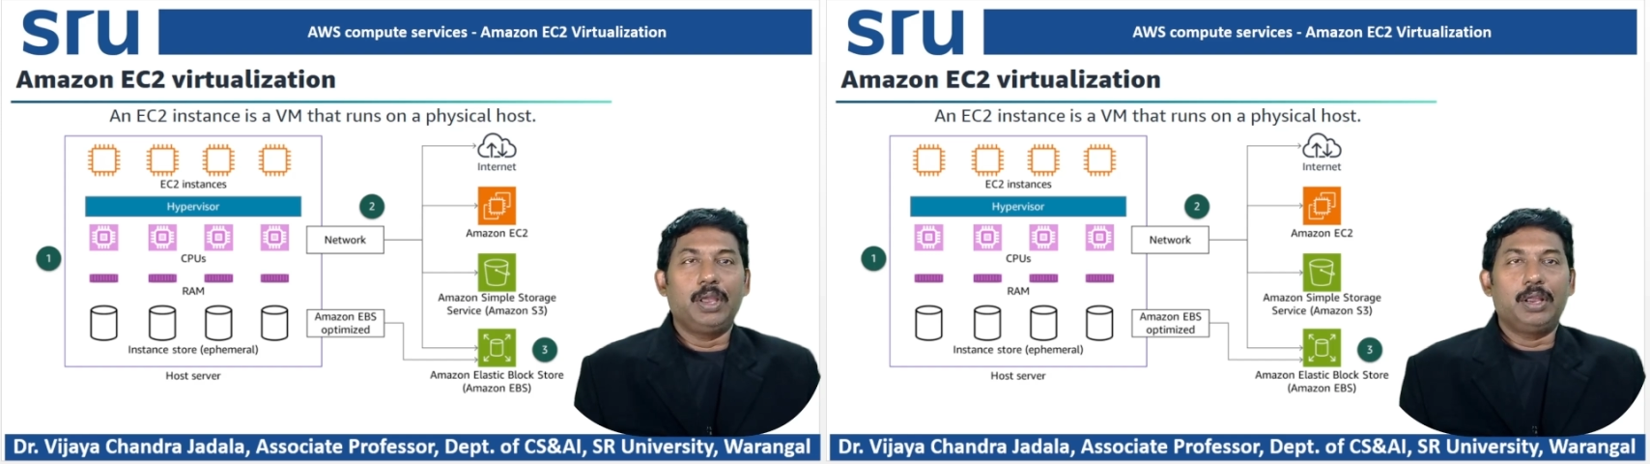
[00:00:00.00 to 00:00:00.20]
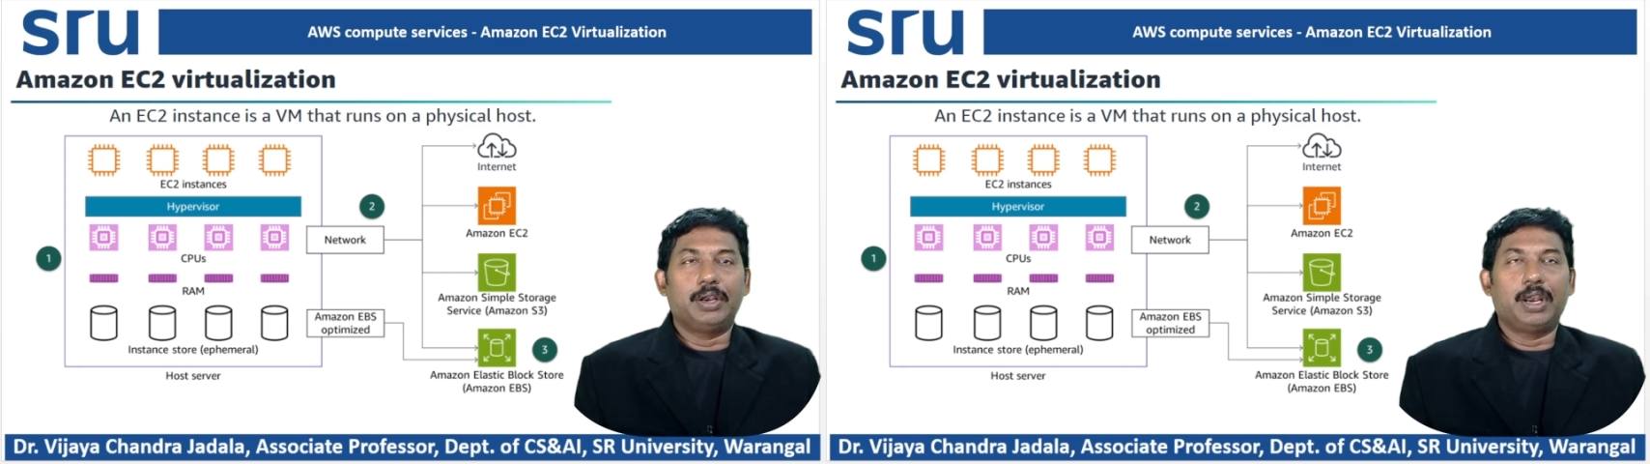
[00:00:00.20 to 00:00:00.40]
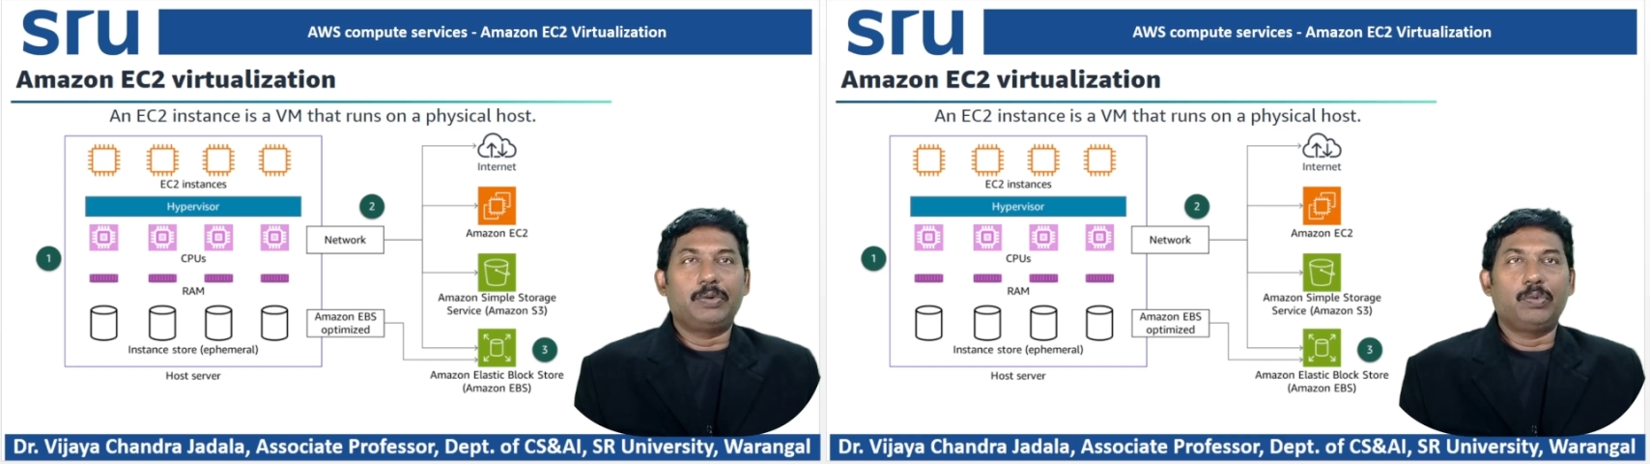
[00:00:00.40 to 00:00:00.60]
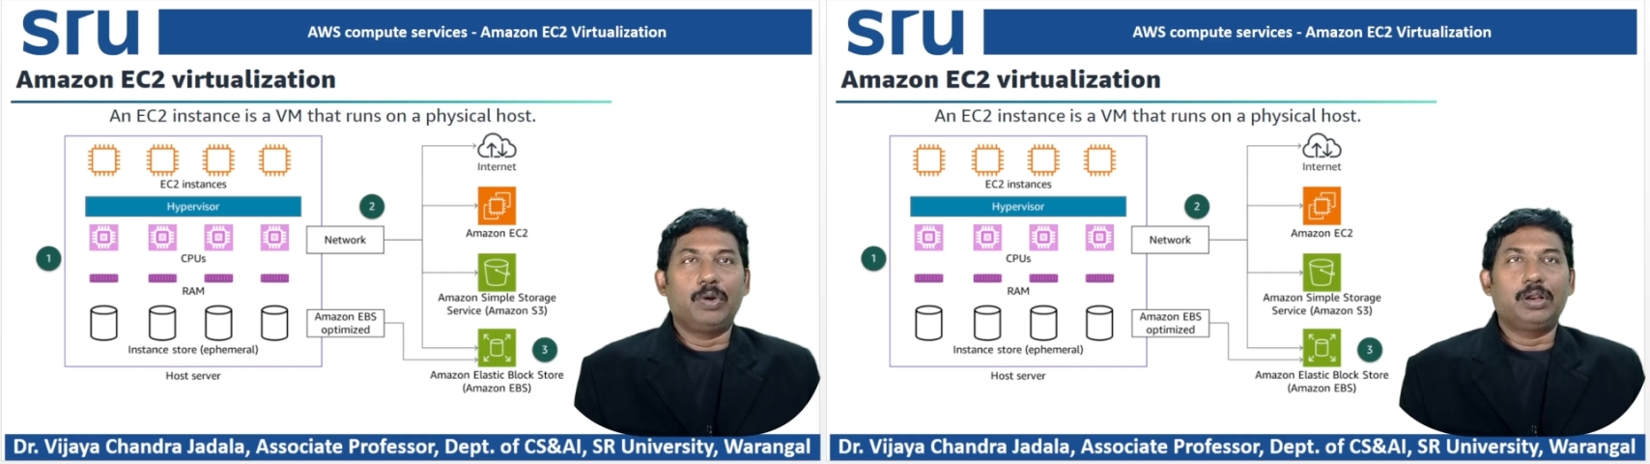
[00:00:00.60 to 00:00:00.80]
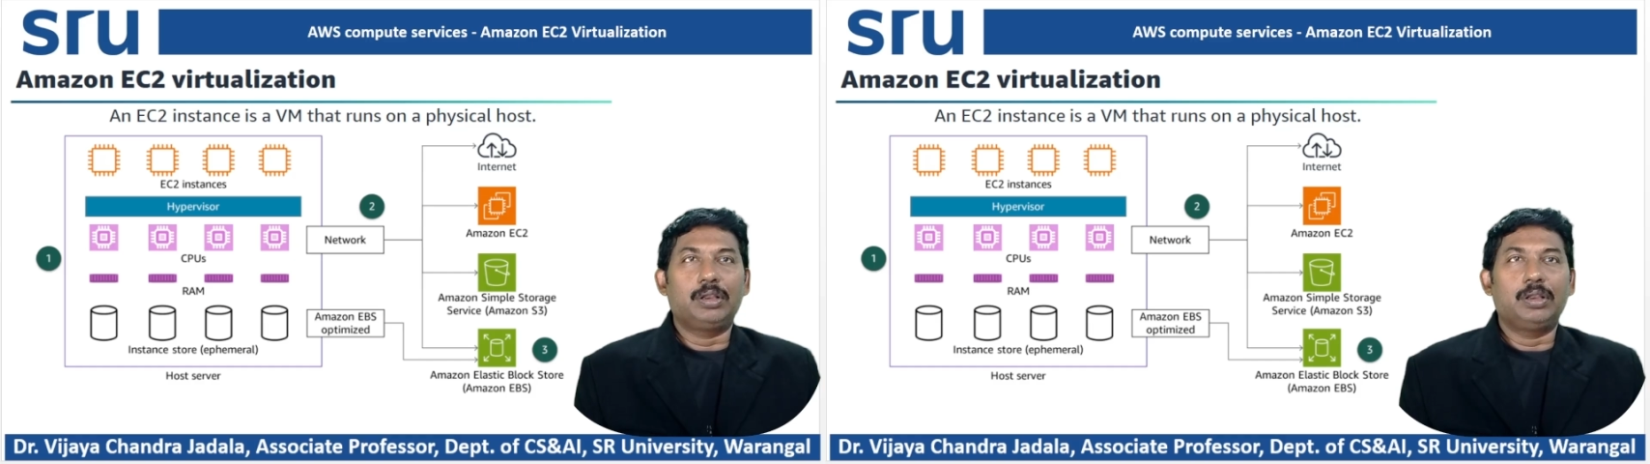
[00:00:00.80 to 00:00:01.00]

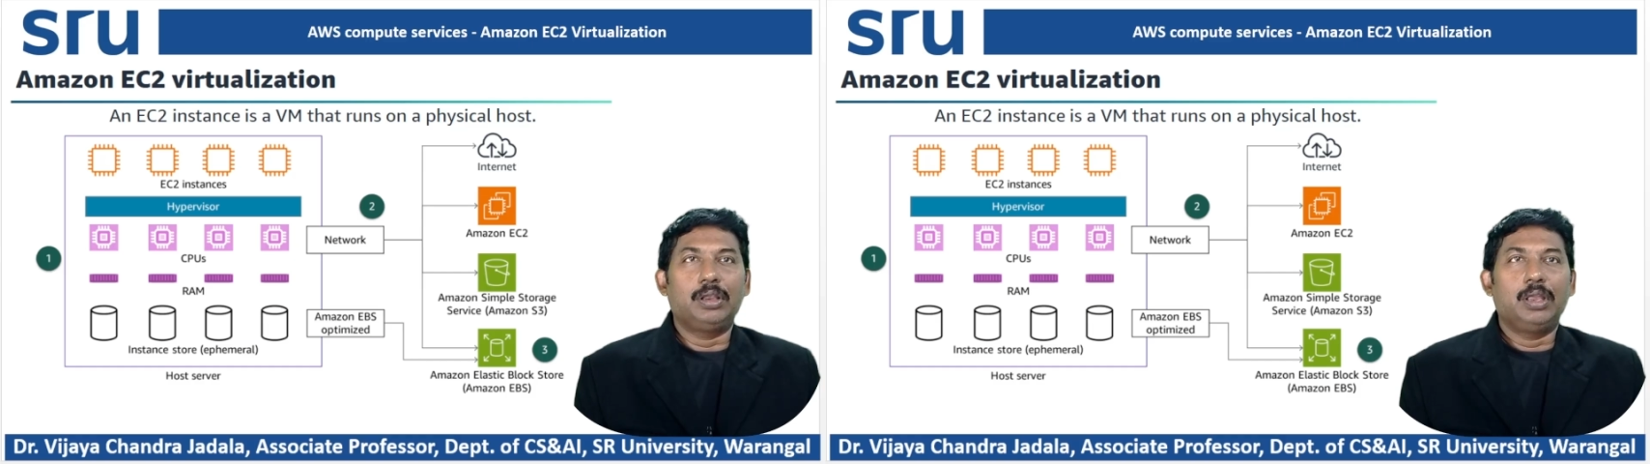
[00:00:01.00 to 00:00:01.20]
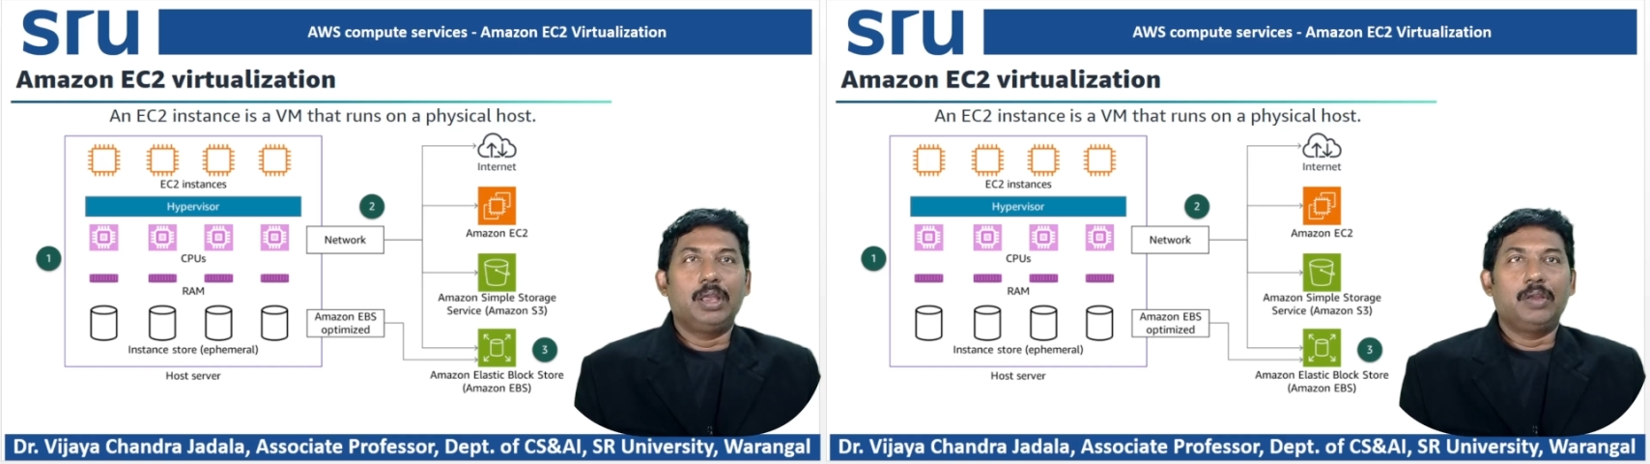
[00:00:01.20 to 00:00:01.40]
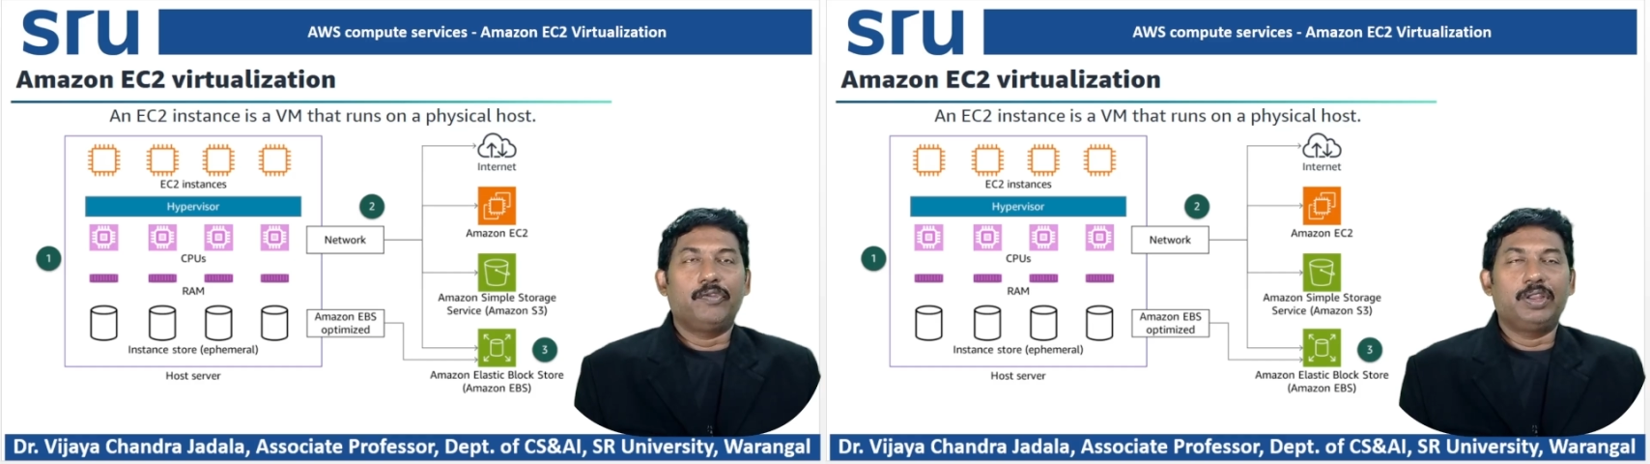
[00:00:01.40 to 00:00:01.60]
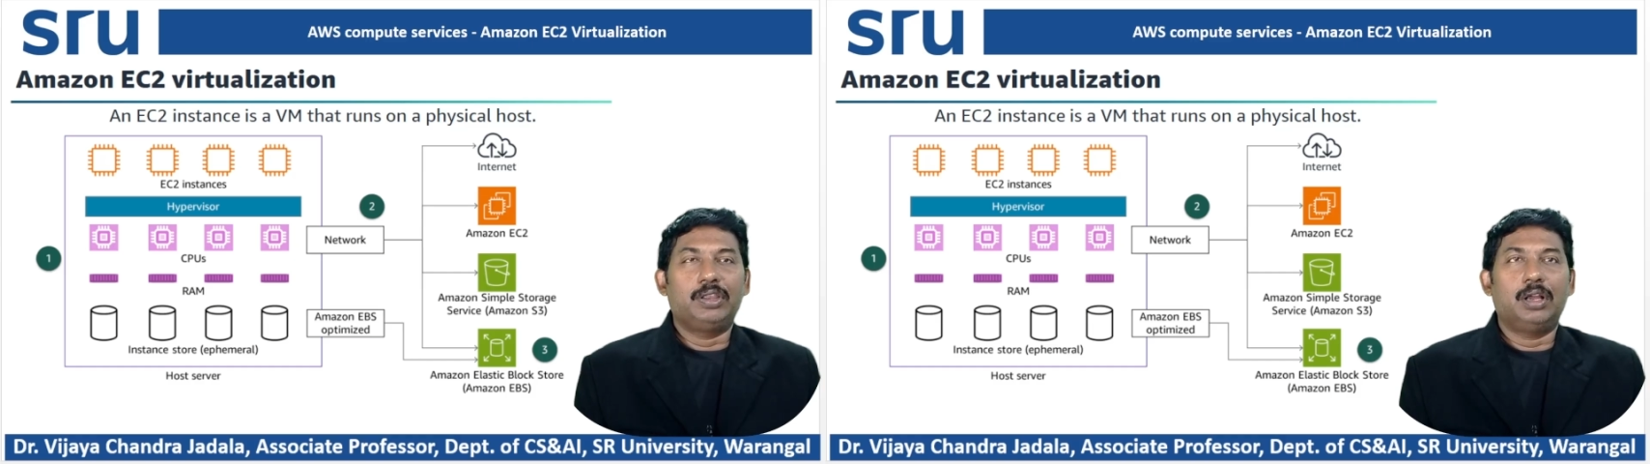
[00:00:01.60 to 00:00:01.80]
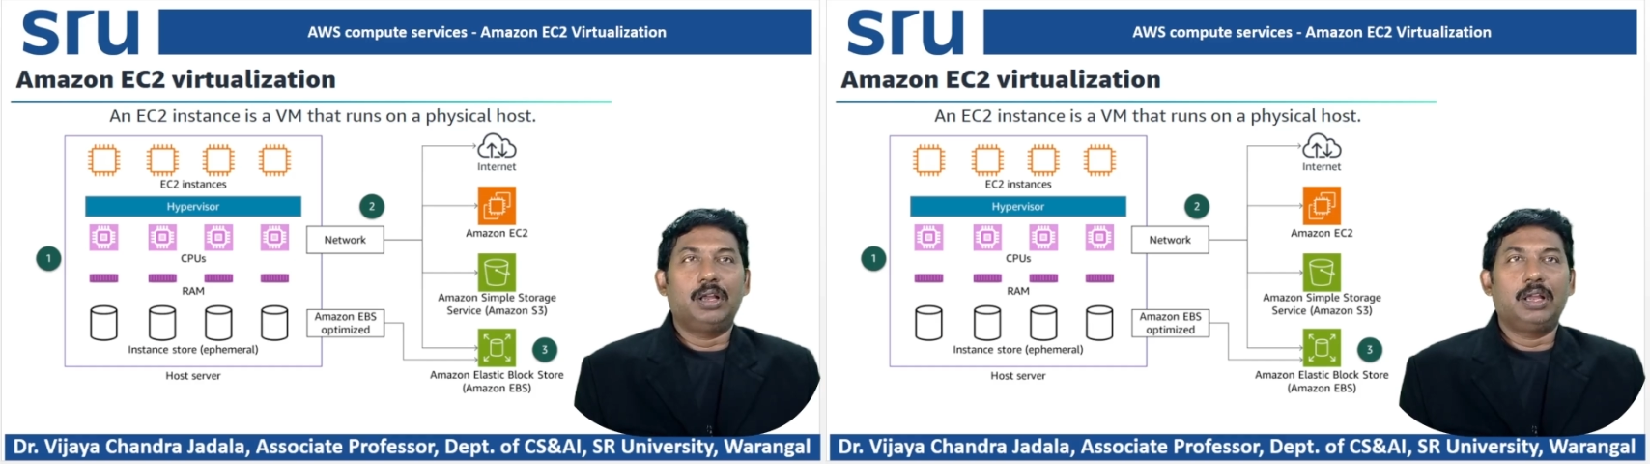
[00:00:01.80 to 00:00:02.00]
network with
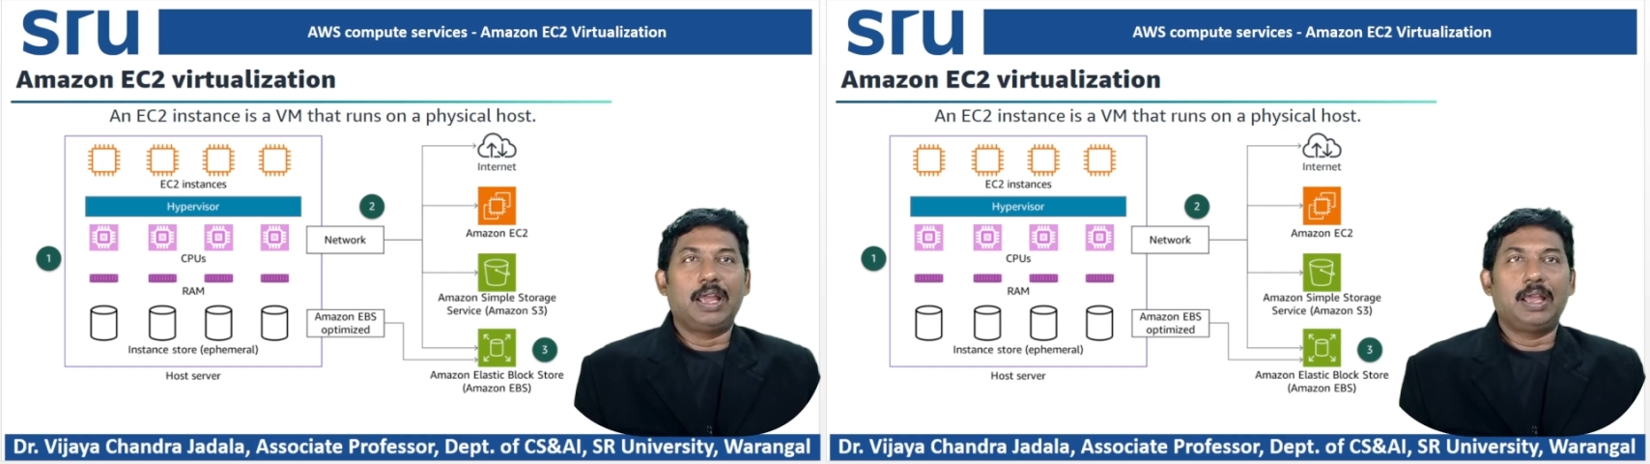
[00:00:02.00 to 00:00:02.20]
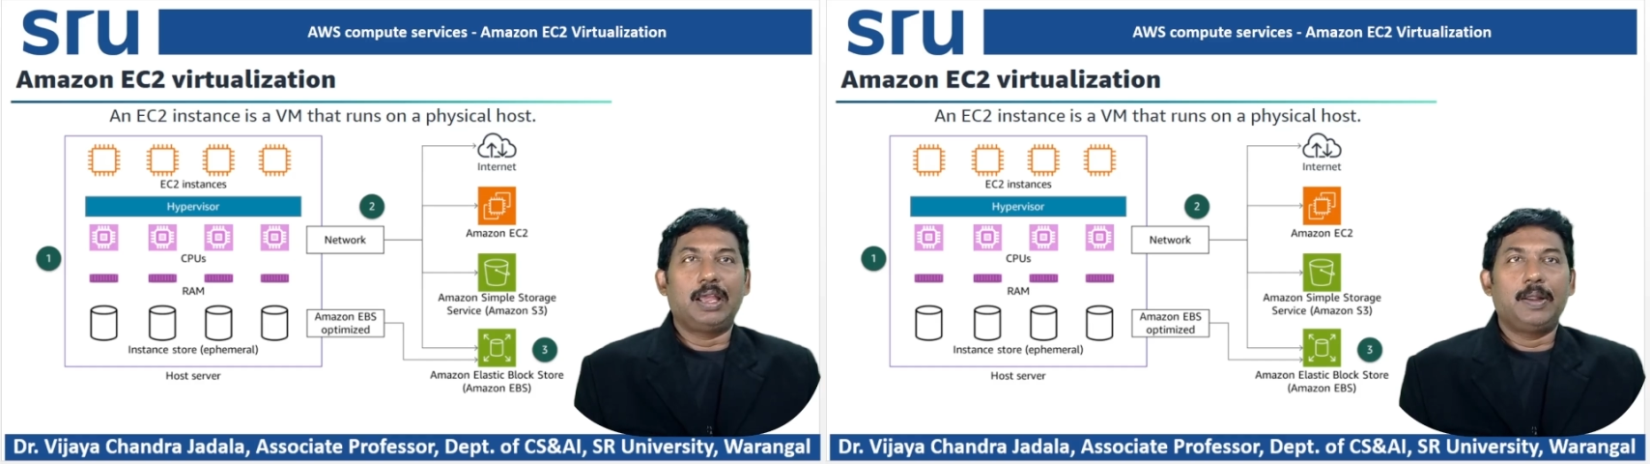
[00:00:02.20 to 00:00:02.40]
the